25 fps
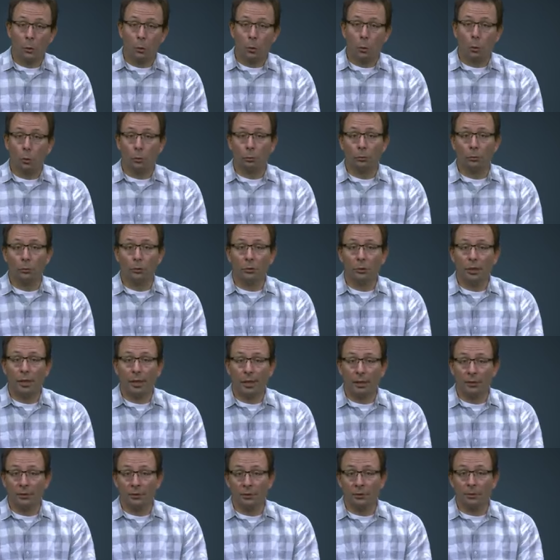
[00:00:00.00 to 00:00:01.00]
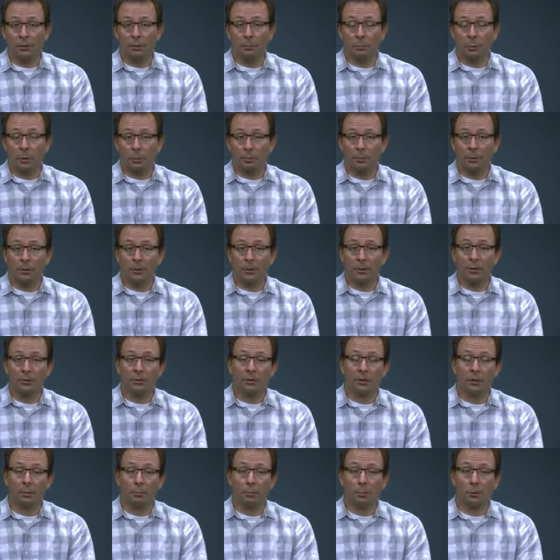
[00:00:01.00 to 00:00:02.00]
all new houses and properties
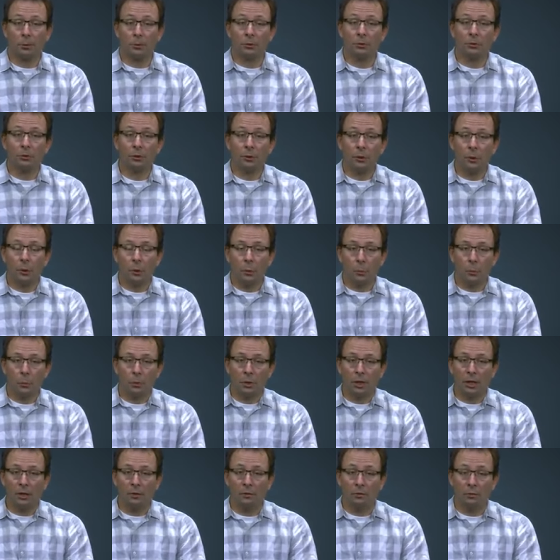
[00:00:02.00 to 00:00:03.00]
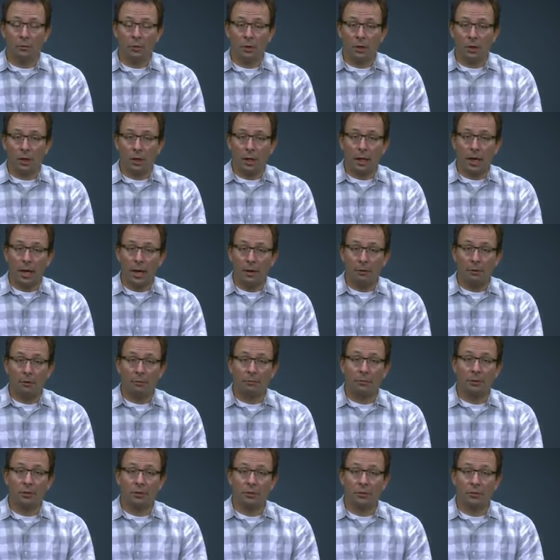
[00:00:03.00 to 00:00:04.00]
that are built would have higher
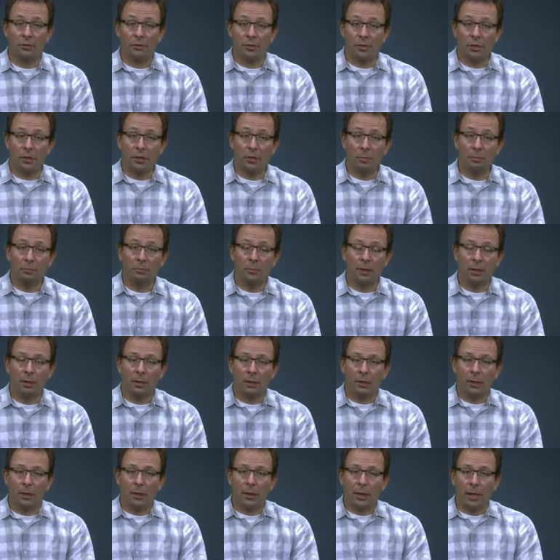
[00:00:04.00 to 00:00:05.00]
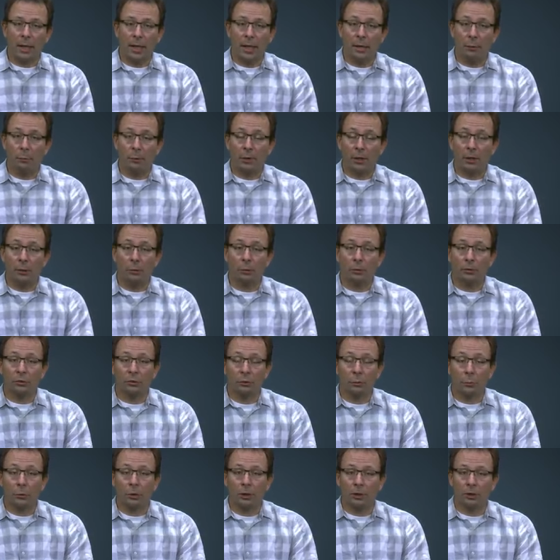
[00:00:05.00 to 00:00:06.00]
efficiency. And we can also
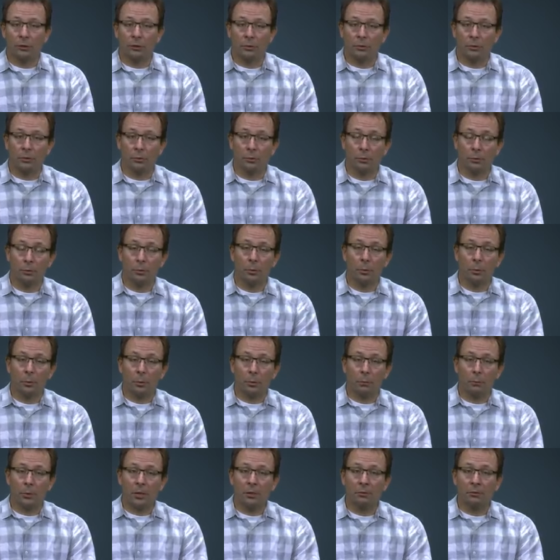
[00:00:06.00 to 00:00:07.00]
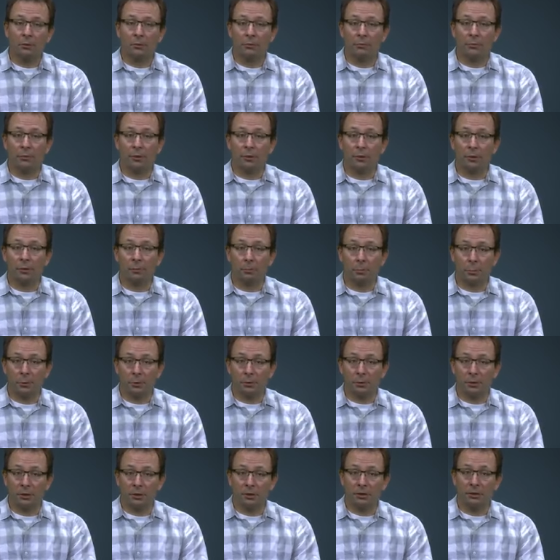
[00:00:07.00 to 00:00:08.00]
work to retrofit
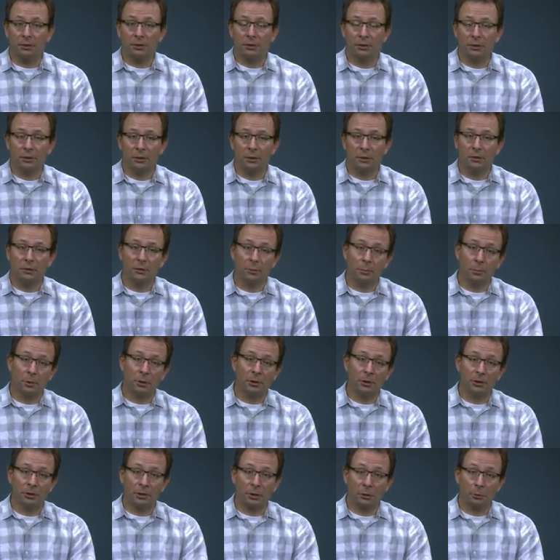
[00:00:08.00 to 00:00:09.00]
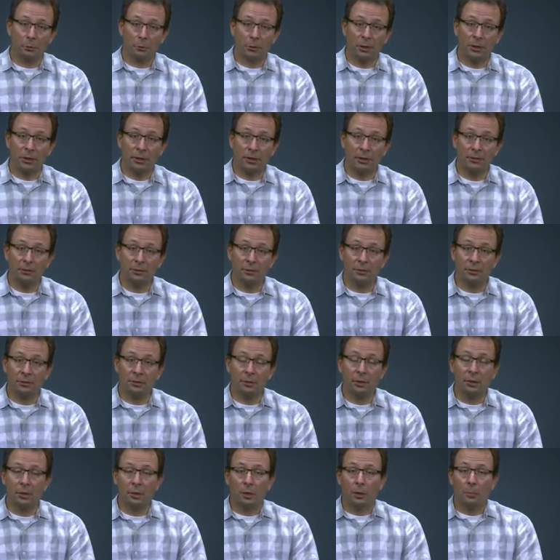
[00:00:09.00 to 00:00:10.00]
buildings, so buildings that already exist,
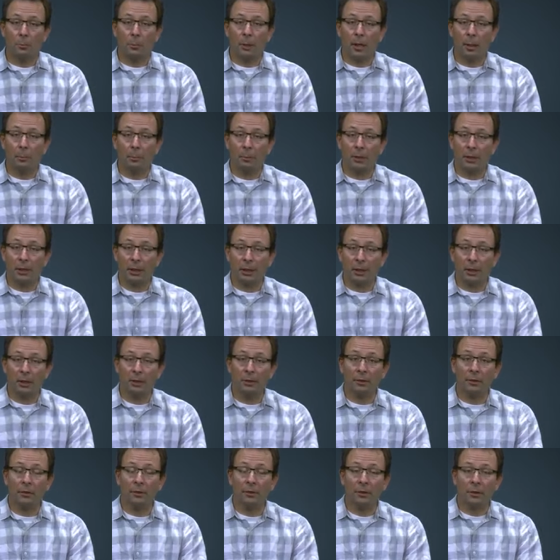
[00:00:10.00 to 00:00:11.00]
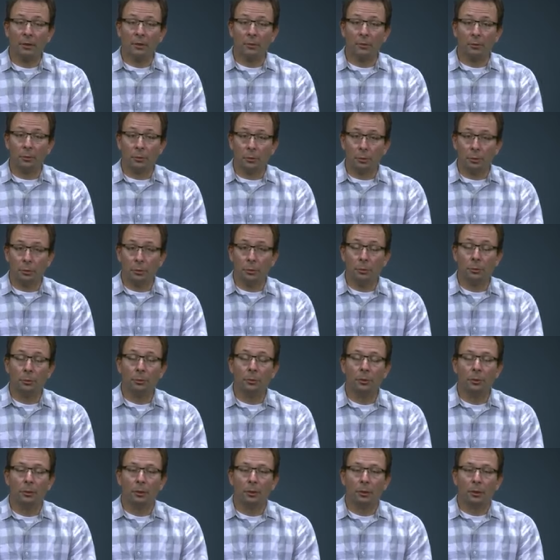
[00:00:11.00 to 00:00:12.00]
by bringing in new
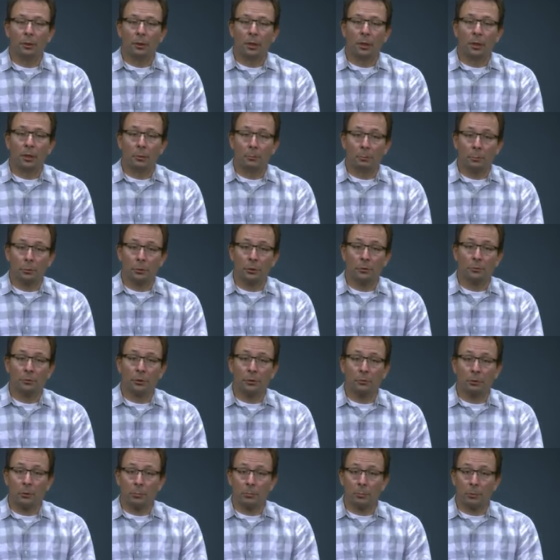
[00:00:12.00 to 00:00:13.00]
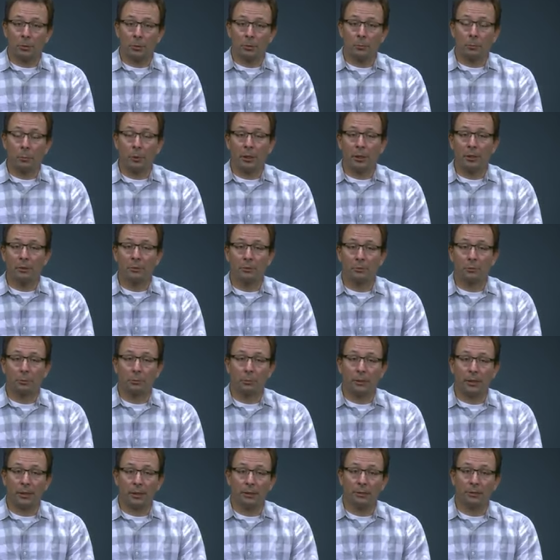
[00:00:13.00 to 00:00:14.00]
and improved equipment when it's
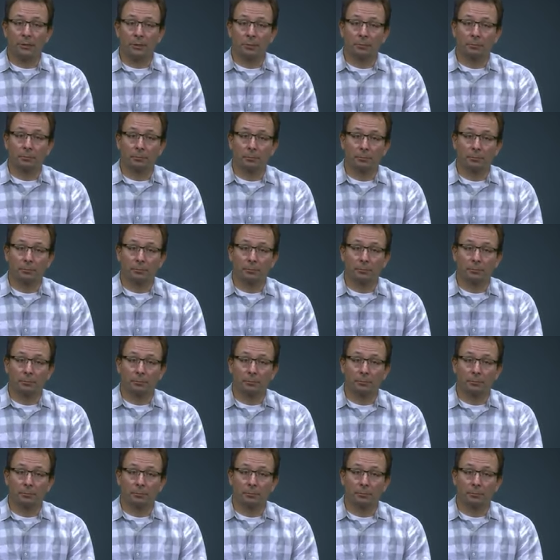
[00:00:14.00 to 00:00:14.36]
replaced.